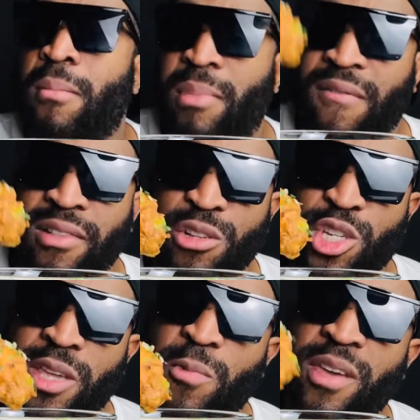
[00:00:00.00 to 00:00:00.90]
buffalo chicken
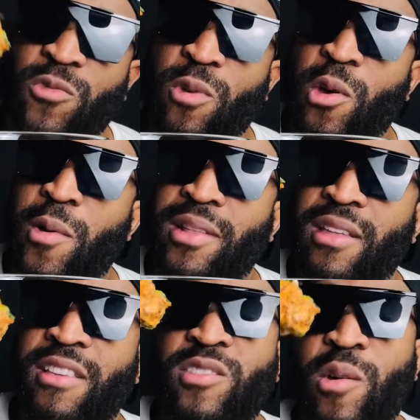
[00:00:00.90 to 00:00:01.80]
wings, we're going in. Let's
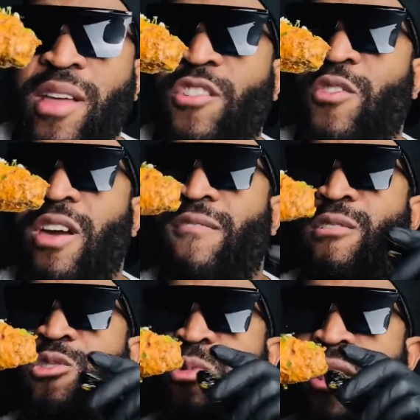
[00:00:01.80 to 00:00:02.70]
go ahead and try it first
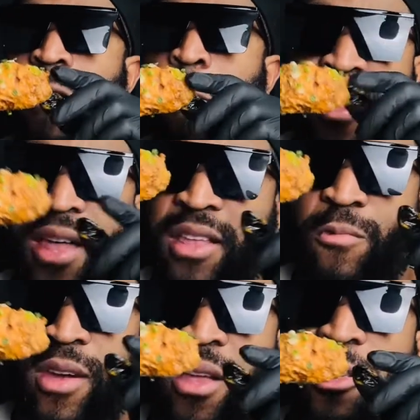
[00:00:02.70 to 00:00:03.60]
without any
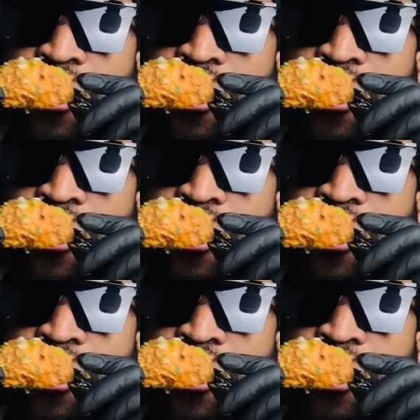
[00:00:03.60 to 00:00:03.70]
ranch.